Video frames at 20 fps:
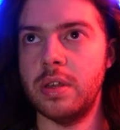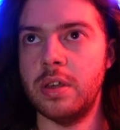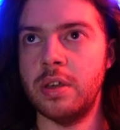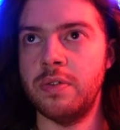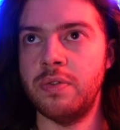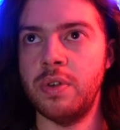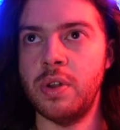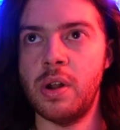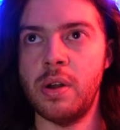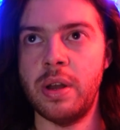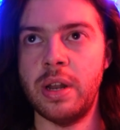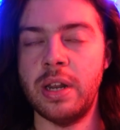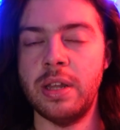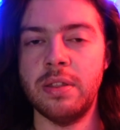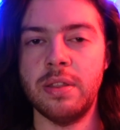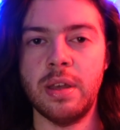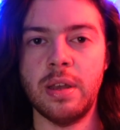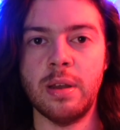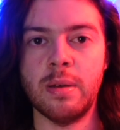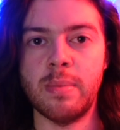If you know
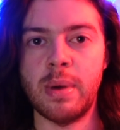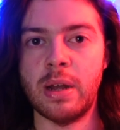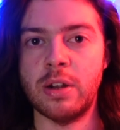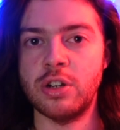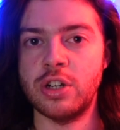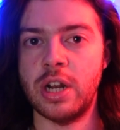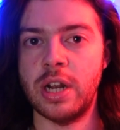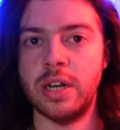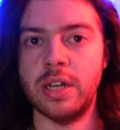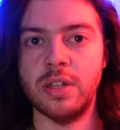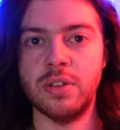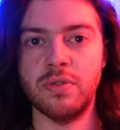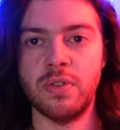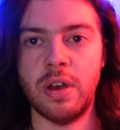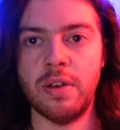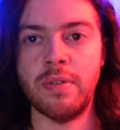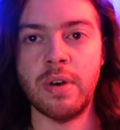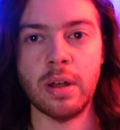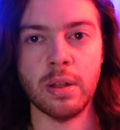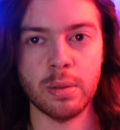anything about Chinese
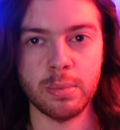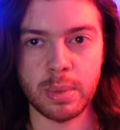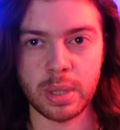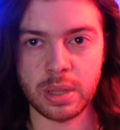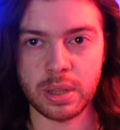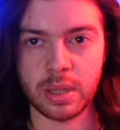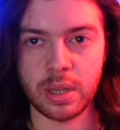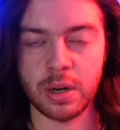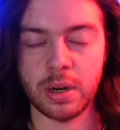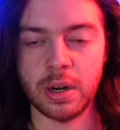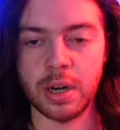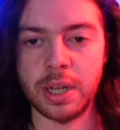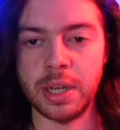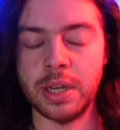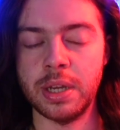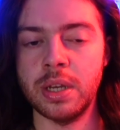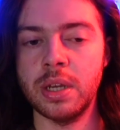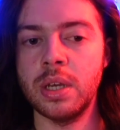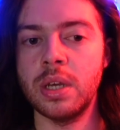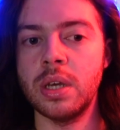five element
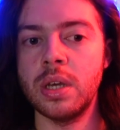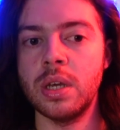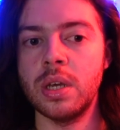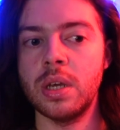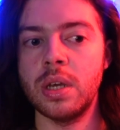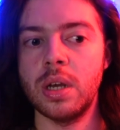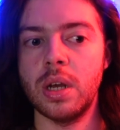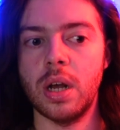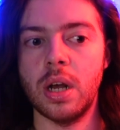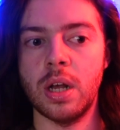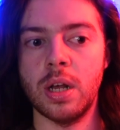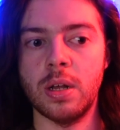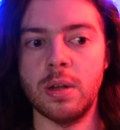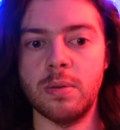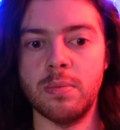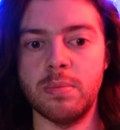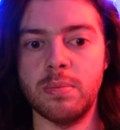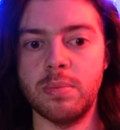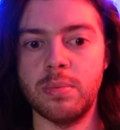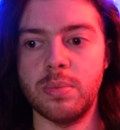theory,
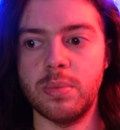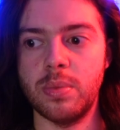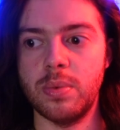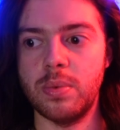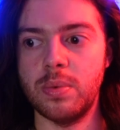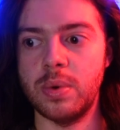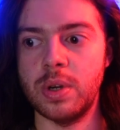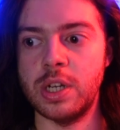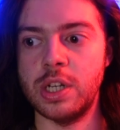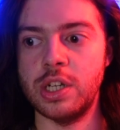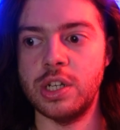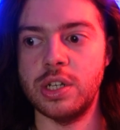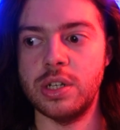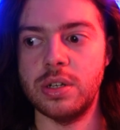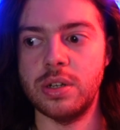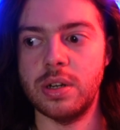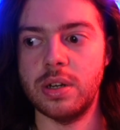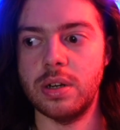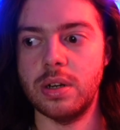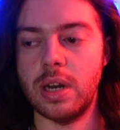
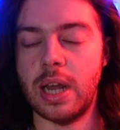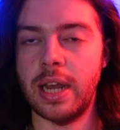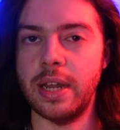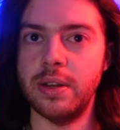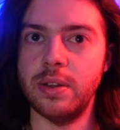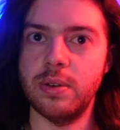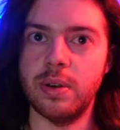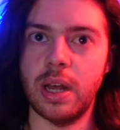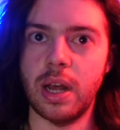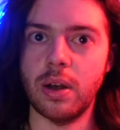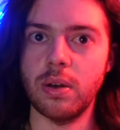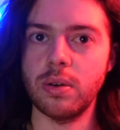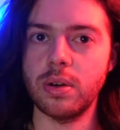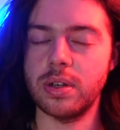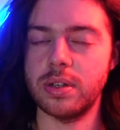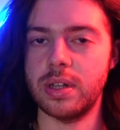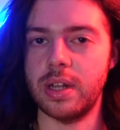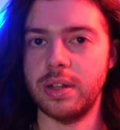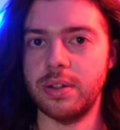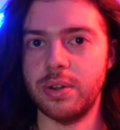which I do now
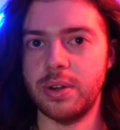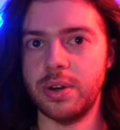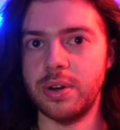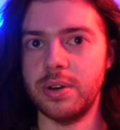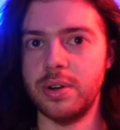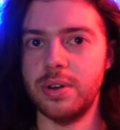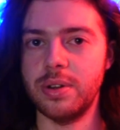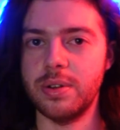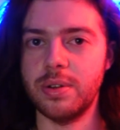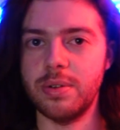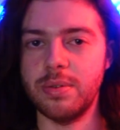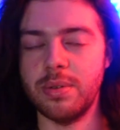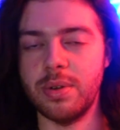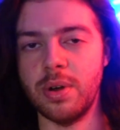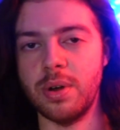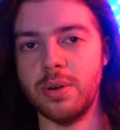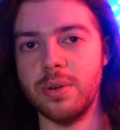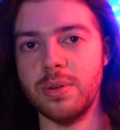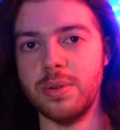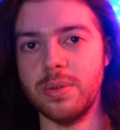because I learned the
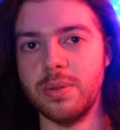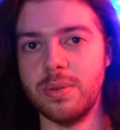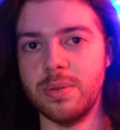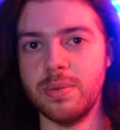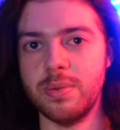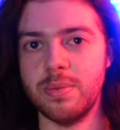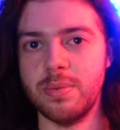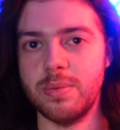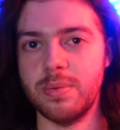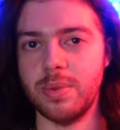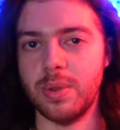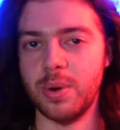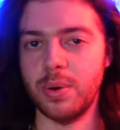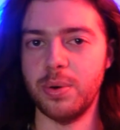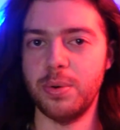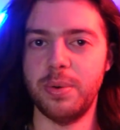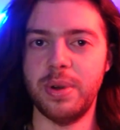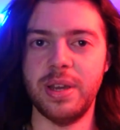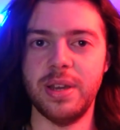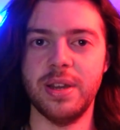
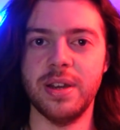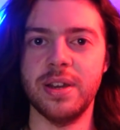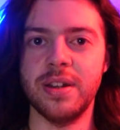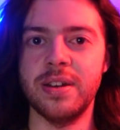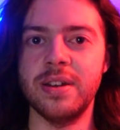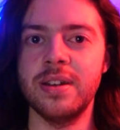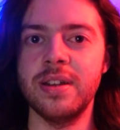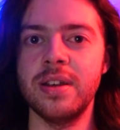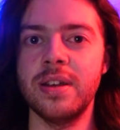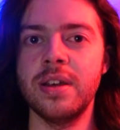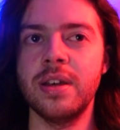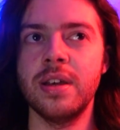whole weekend,